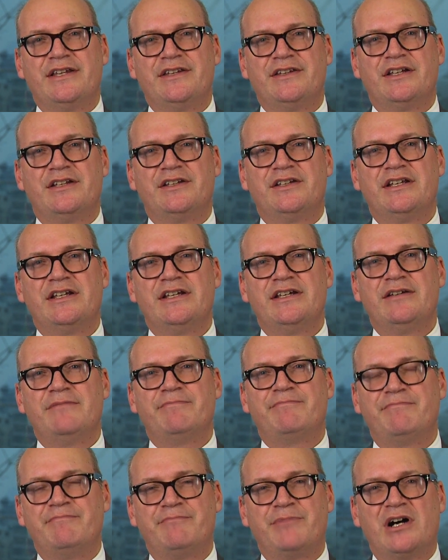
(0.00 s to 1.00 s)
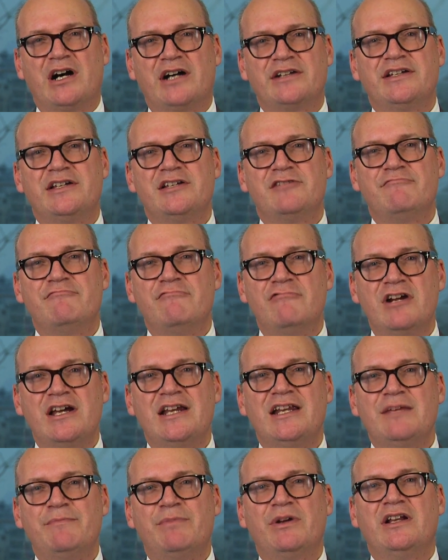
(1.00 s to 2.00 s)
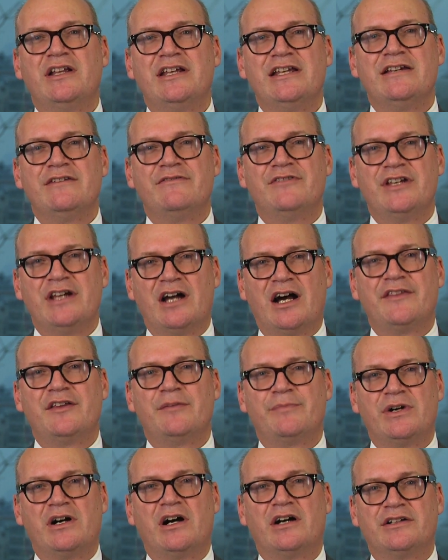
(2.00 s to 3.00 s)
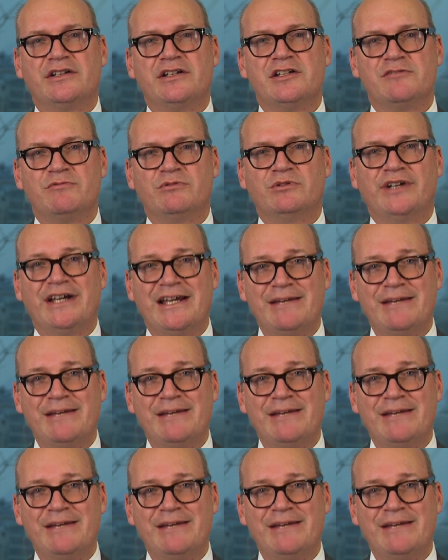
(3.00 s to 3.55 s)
that the parties really believe the other parties will